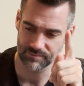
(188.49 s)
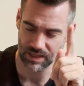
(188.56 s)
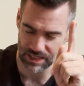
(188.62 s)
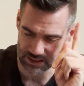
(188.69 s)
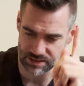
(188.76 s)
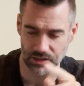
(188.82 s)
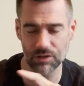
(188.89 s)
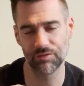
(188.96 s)
And
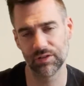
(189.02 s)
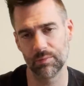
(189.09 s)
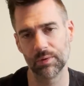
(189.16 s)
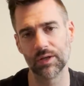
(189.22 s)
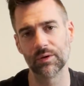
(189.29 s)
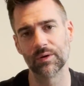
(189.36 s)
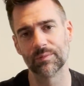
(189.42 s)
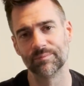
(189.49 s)
he's a lovely
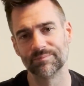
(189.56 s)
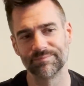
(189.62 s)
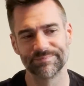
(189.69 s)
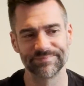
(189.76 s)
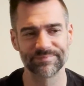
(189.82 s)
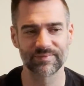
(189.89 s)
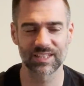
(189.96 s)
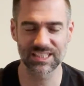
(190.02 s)
bloke
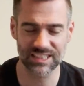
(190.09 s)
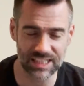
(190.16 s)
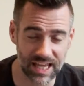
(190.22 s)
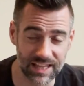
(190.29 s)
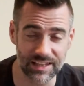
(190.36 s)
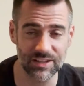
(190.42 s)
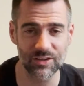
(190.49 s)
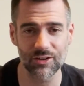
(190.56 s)

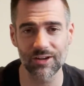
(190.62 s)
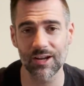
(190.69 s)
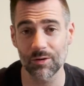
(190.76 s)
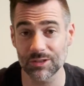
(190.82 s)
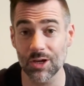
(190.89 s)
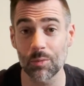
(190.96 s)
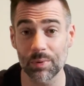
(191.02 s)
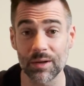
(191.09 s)
slightly annoyed. I
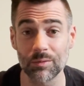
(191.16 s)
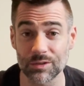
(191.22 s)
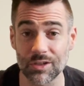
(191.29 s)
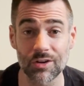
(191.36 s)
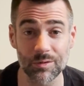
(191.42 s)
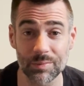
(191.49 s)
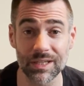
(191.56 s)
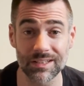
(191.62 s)
was hoping he was
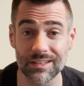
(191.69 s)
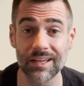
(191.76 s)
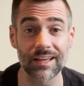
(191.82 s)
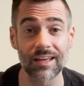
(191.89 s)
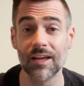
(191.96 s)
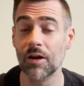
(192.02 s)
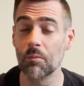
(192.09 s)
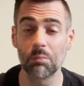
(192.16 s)
going to be a
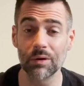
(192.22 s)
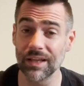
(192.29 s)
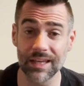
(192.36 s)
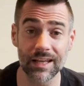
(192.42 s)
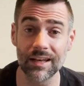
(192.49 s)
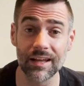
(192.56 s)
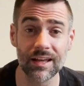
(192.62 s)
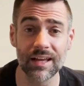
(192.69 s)
dick, but
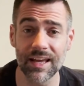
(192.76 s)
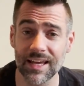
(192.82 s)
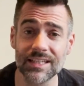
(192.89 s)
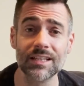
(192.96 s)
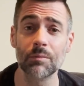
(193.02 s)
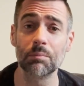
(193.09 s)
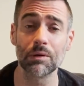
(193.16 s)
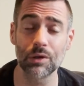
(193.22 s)
Ian hes
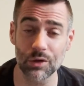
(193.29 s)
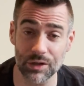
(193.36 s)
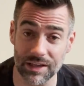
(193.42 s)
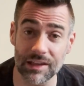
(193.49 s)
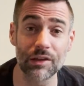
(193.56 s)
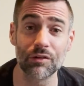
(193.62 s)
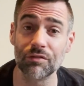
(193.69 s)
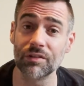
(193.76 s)
a bloody
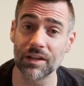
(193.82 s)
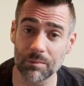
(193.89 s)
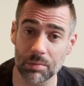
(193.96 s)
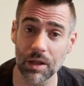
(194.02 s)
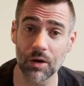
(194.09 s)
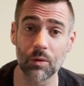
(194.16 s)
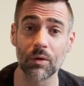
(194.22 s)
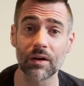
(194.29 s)
lovely
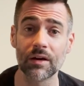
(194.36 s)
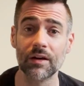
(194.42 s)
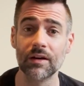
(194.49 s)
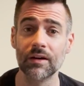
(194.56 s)
bloke.